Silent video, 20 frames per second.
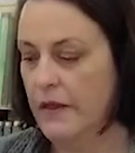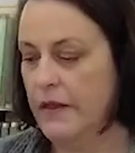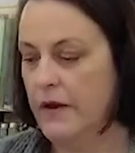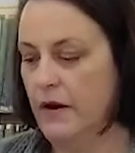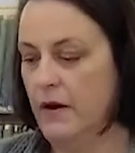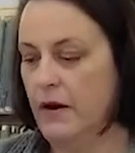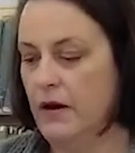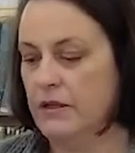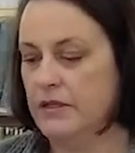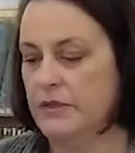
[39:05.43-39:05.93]

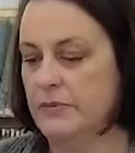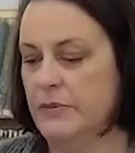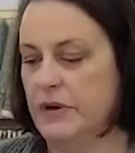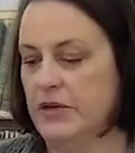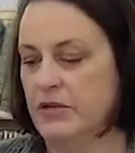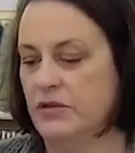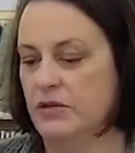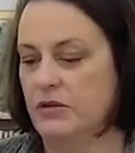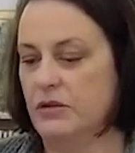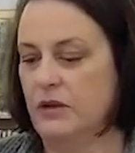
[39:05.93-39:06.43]
There are
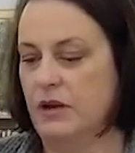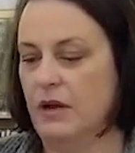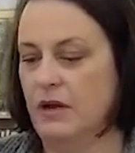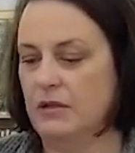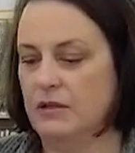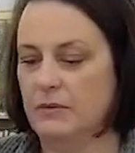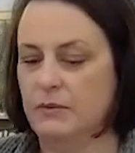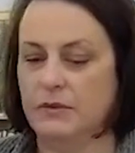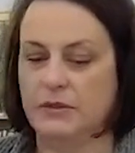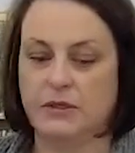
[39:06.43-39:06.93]
special
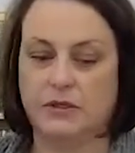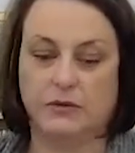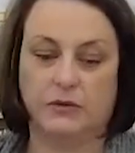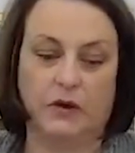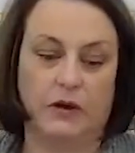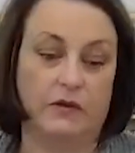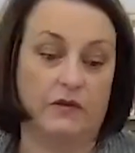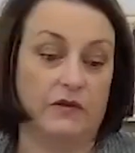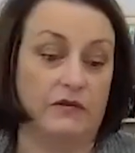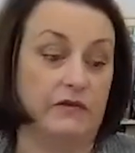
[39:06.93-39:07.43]
announcements because
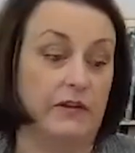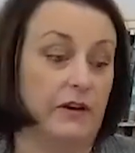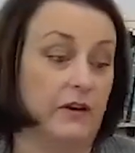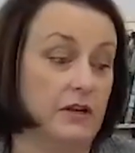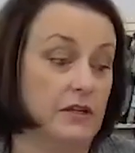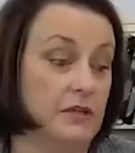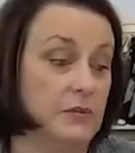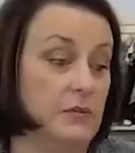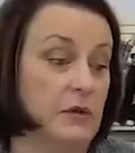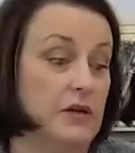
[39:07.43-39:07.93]
we have a
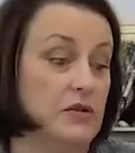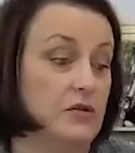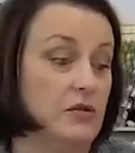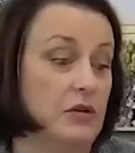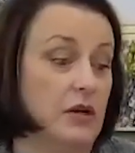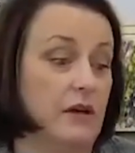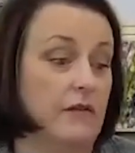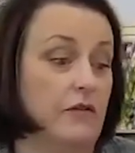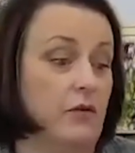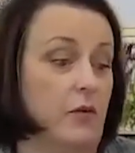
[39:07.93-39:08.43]
very special
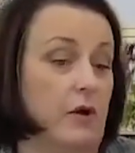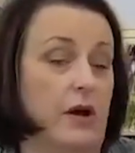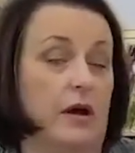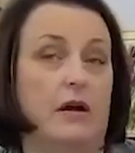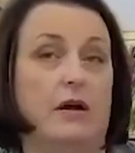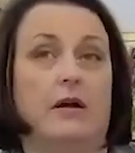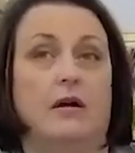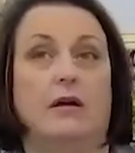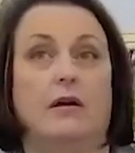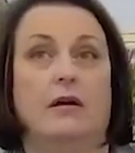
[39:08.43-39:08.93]

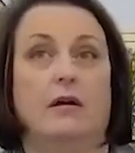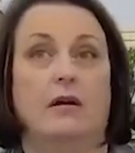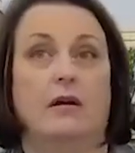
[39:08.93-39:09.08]
giveaway.